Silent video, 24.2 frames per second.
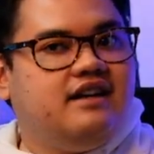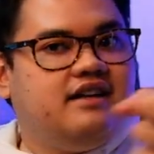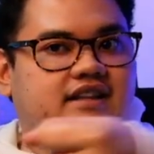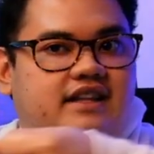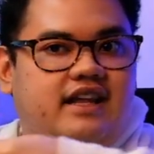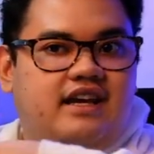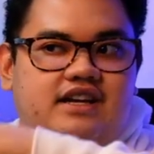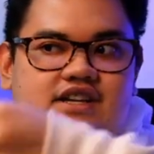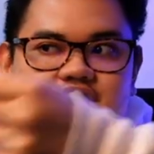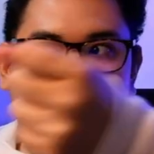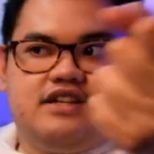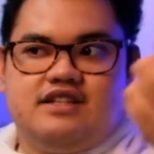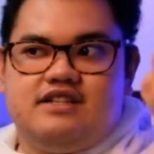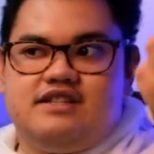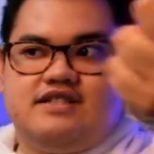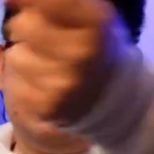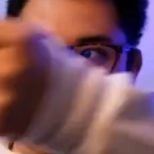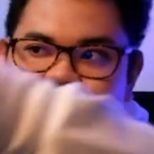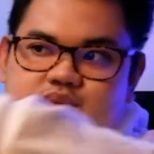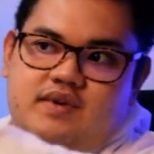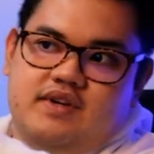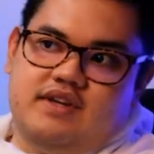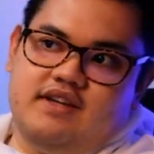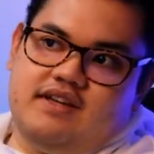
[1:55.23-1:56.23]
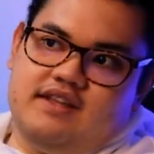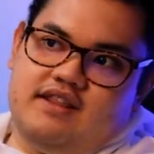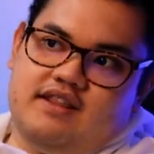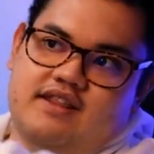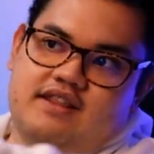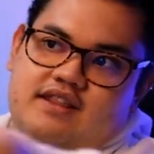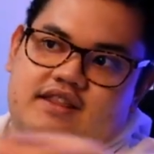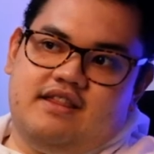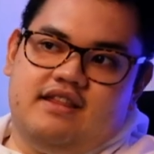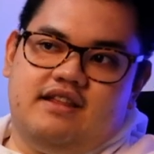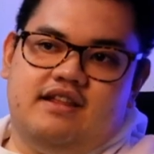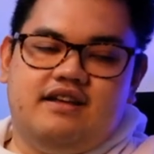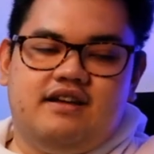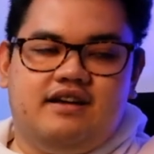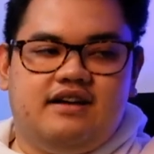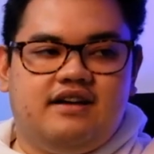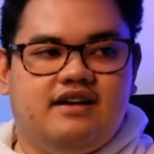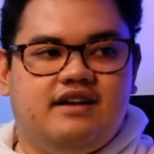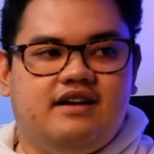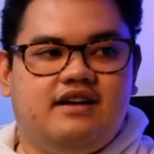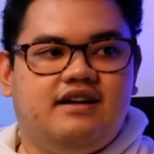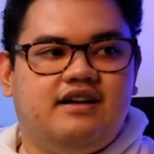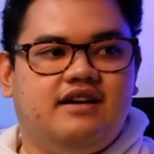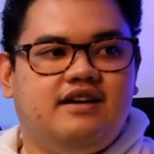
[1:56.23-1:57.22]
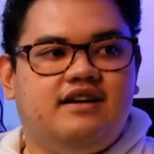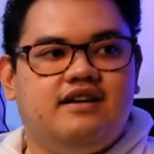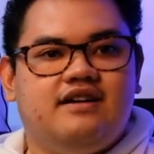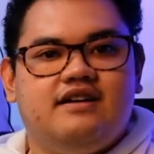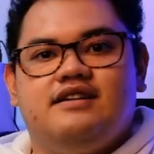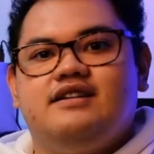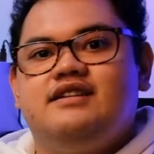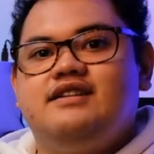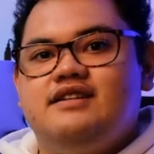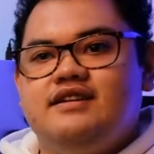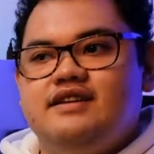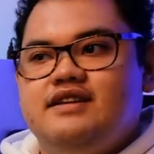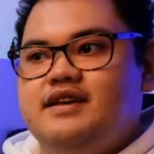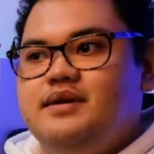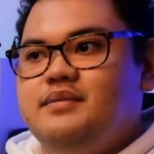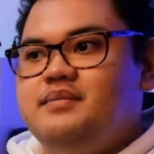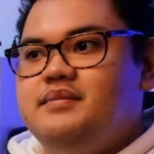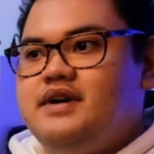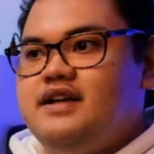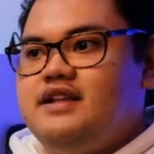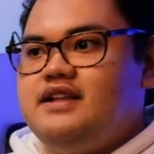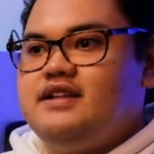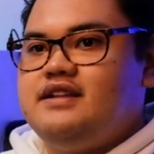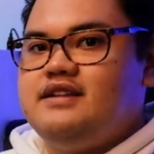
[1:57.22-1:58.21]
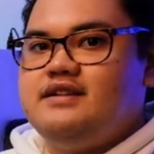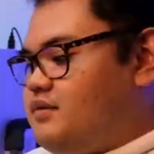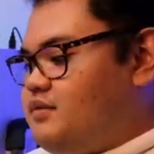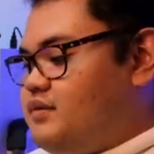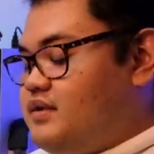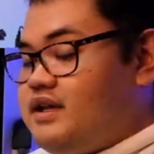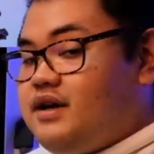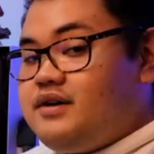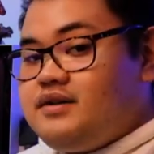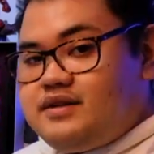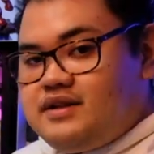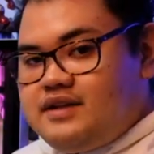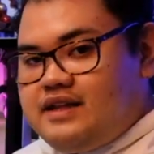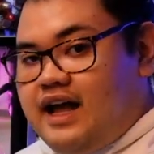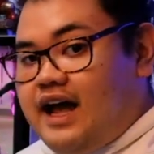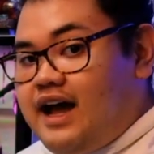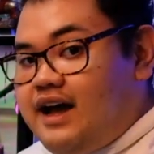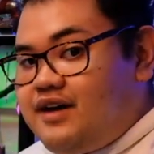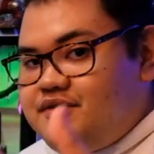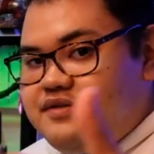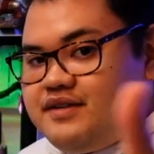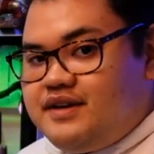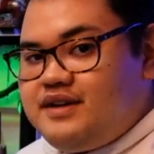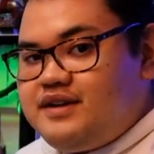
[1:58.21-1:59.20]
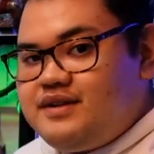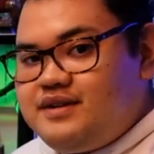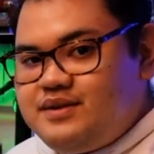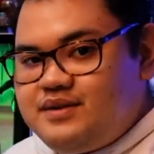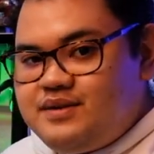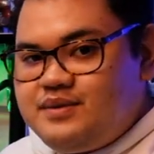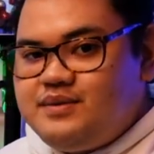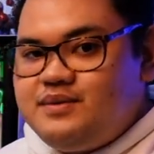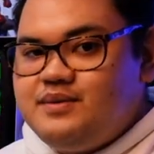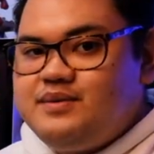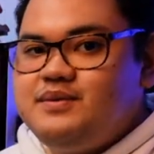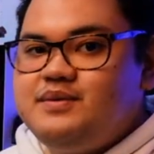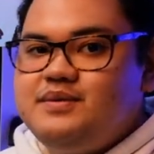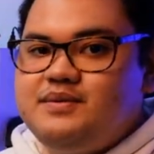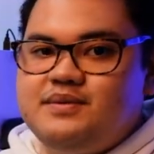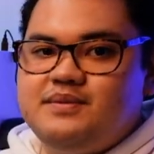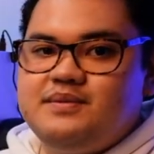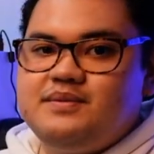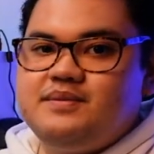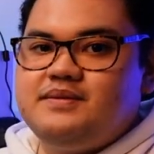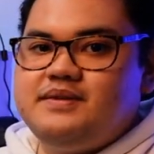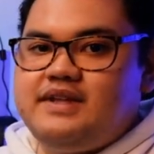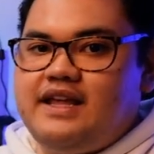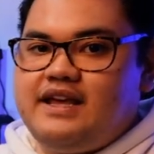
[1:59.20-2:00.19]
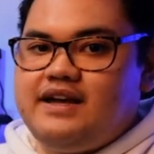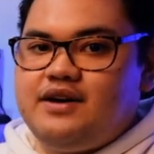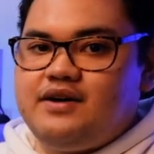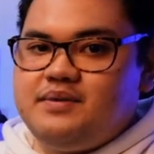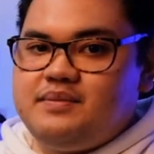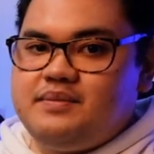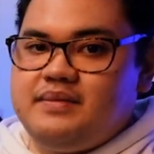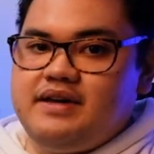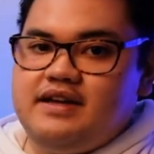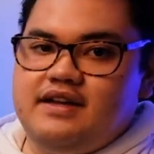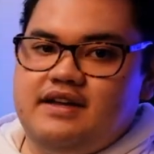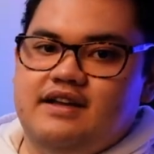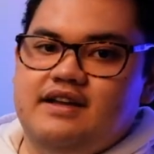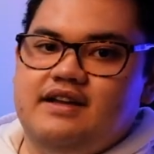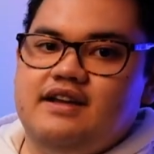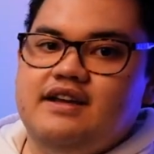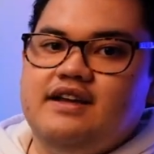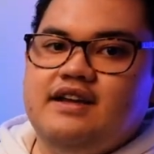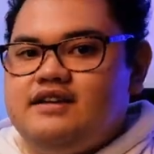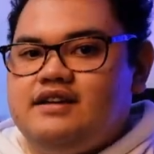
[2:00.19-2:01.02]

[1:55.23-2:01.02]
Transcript: take shots with a gimbal without having to take out my